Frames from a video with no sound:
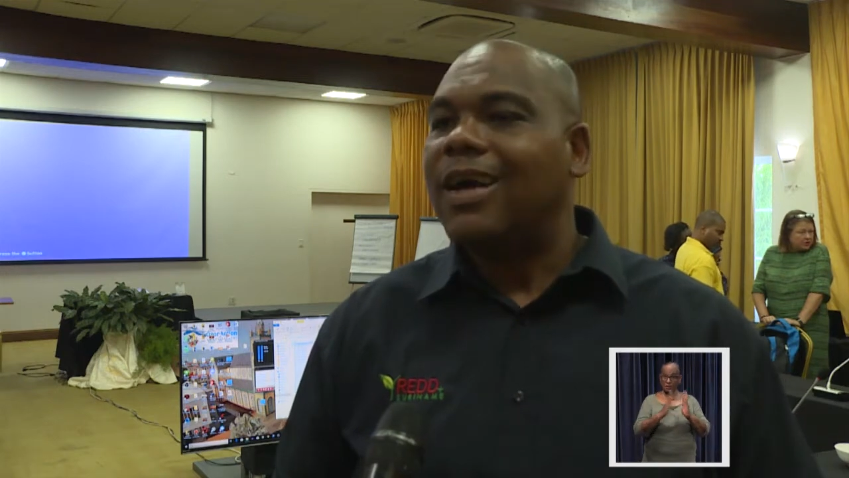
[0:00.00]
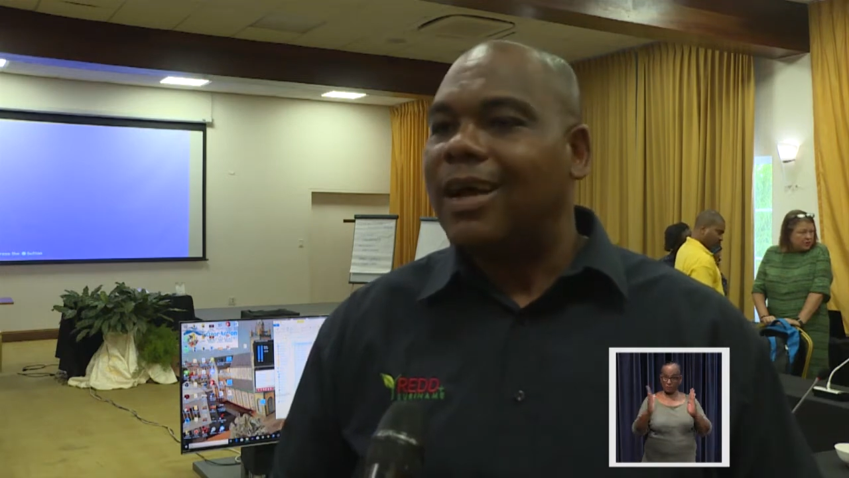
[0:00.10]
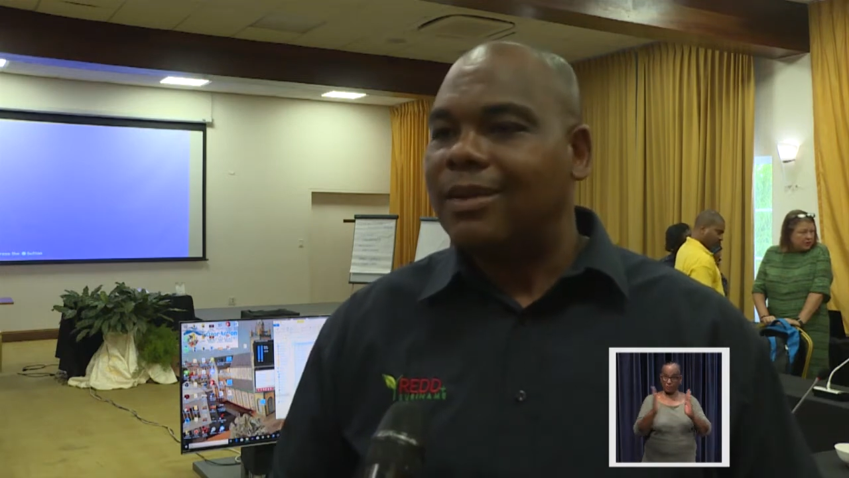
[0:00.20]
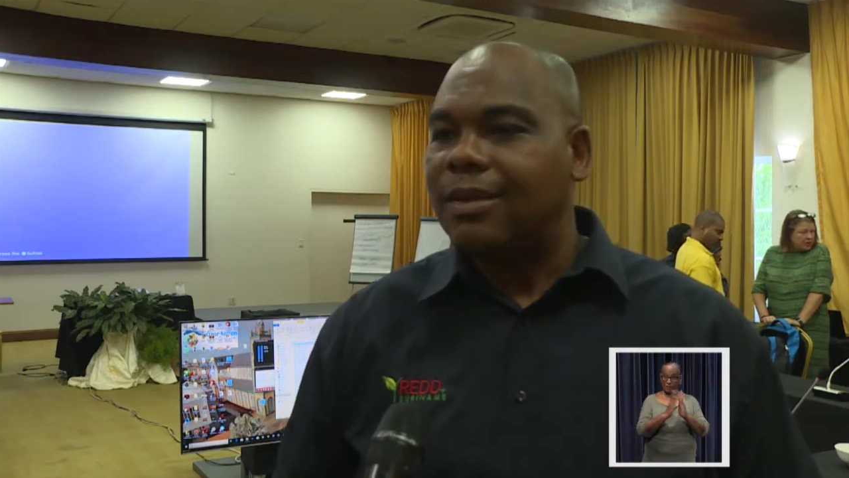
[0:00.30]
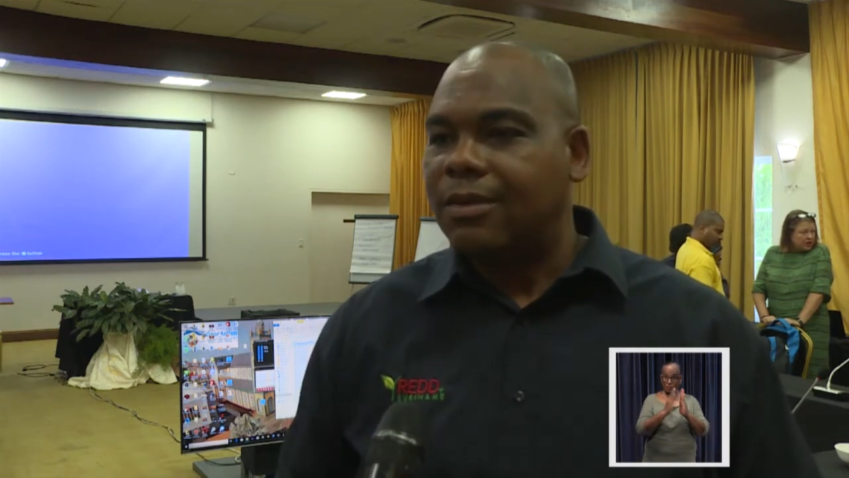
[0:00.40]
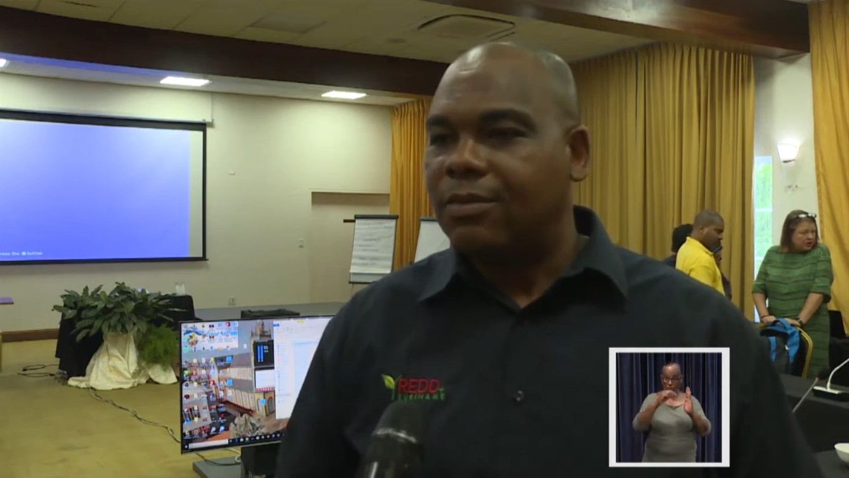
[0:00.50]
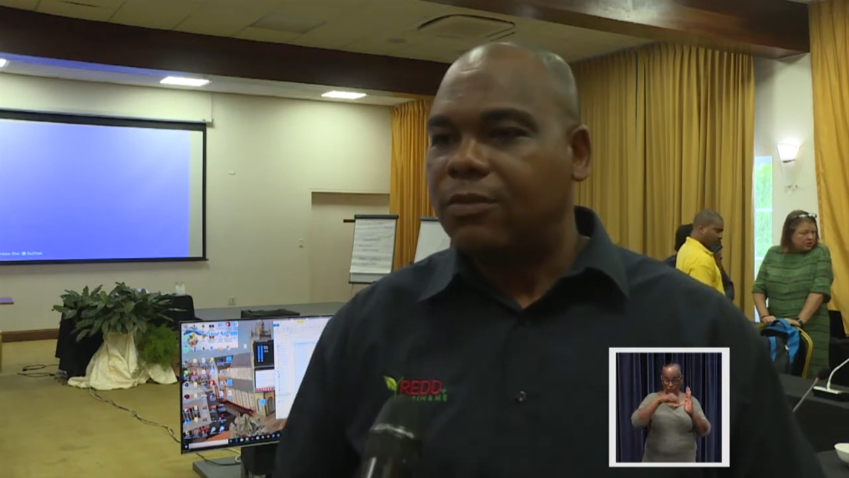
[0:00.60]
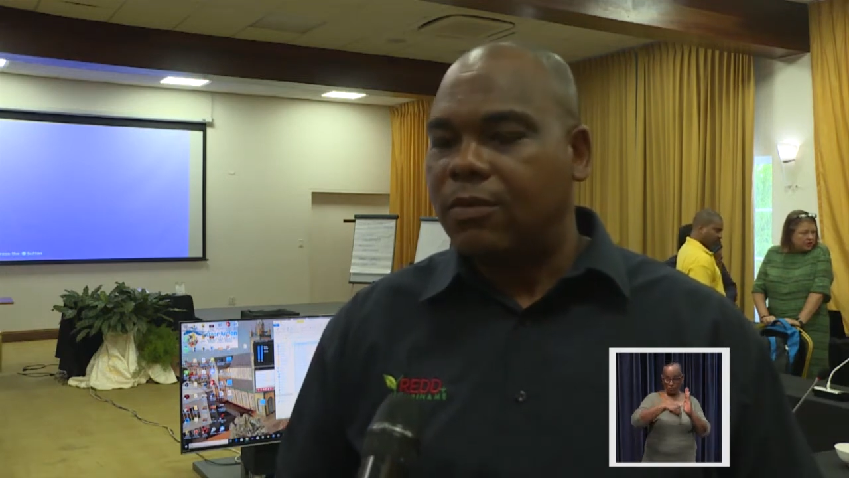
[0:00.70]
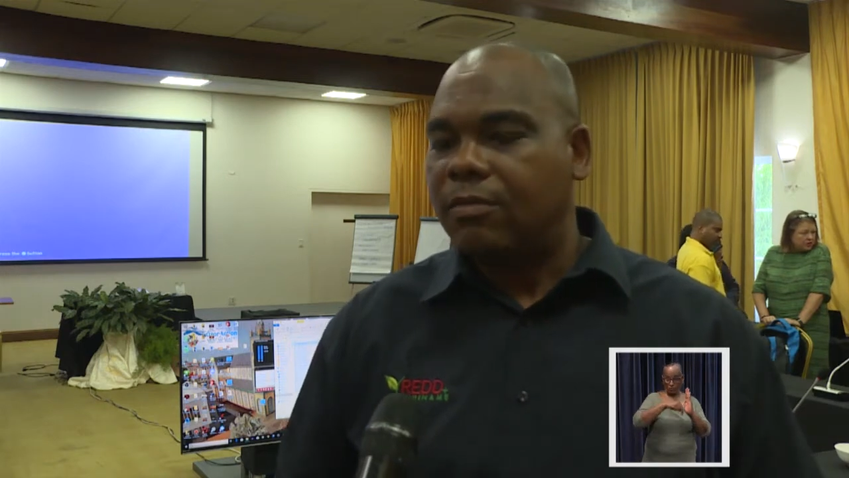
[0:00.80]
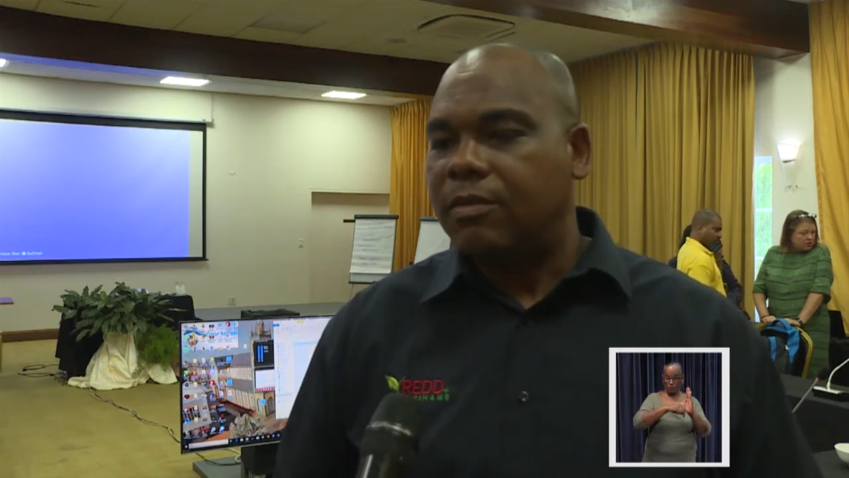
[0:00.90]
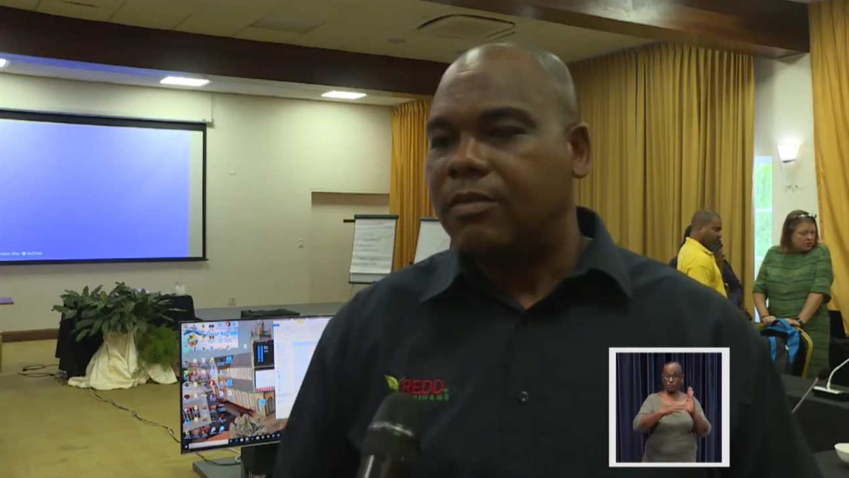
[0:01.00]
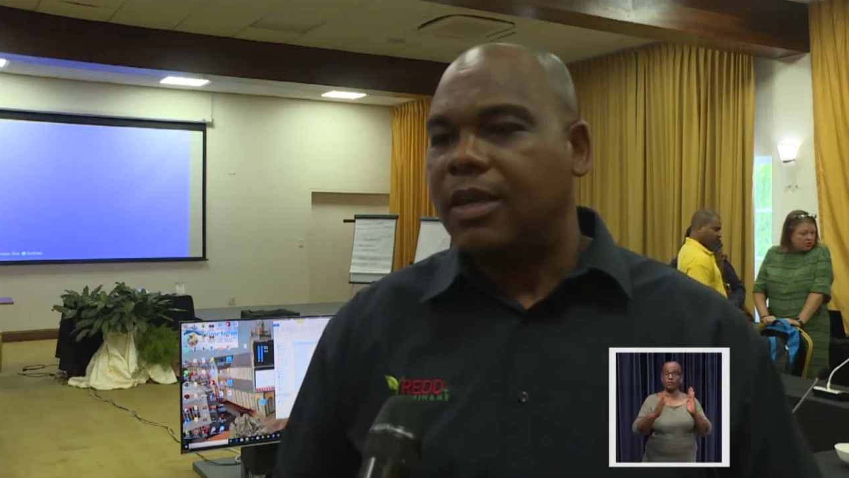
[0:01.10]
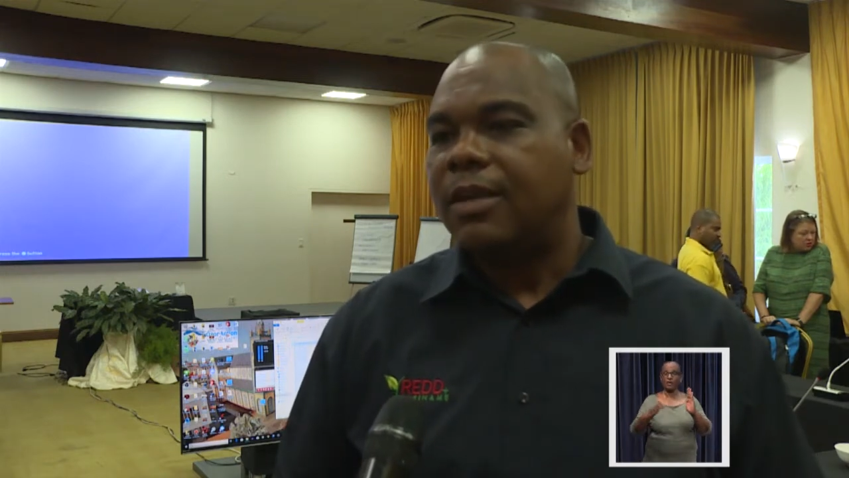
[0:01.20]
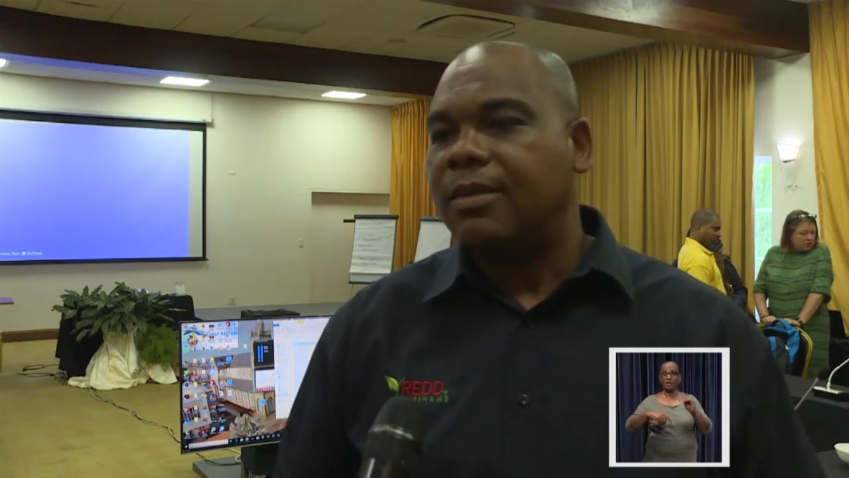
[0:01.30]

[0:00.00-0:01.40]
Now, it has